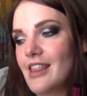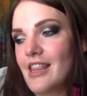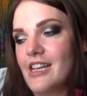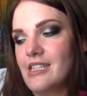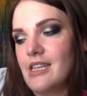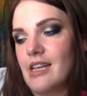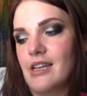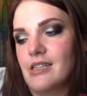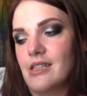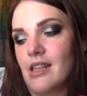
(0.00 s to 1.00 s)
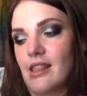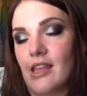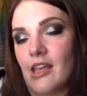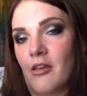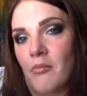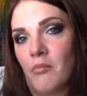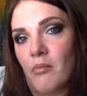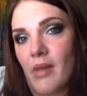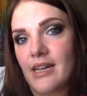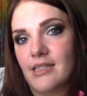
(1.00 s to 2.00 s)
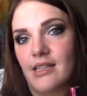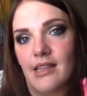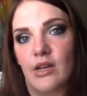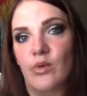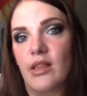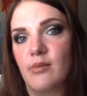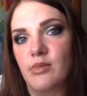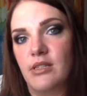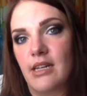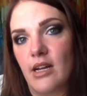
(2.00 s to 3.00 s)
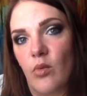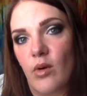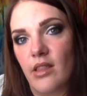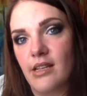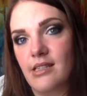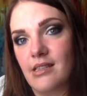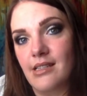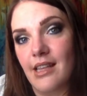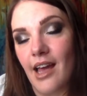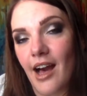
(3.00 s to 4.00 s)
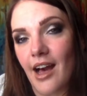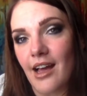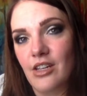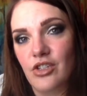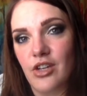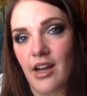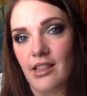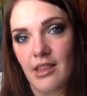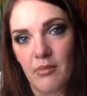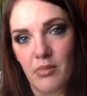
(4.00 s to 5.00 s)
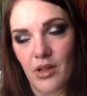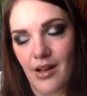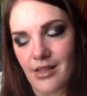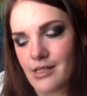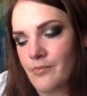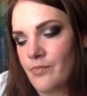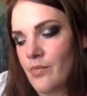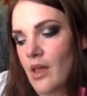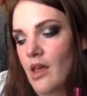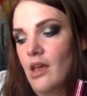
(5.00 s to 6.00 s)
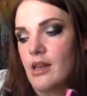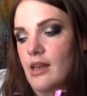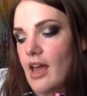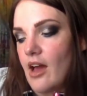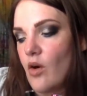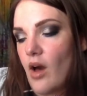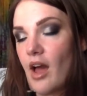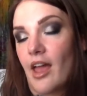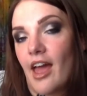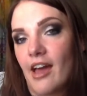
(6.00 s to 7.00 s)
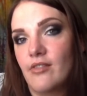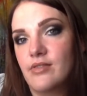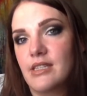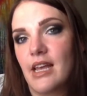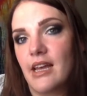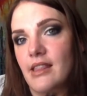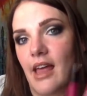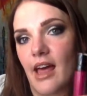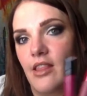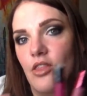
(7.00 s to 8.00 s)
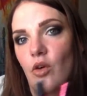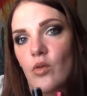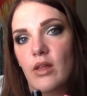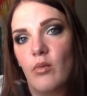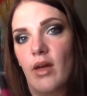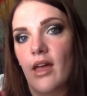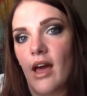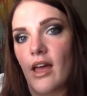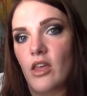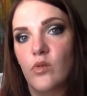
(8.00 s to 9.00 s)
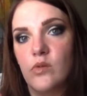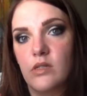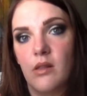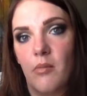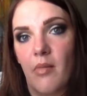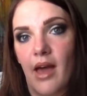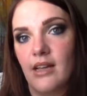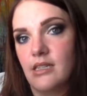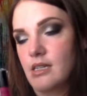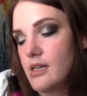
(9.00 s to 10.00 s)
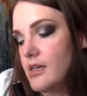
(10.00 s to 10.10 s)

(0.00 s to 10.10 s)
This is the matte liquid lipstick, while this is the high shine lip gloss. Now, I have said that the only way I use the matte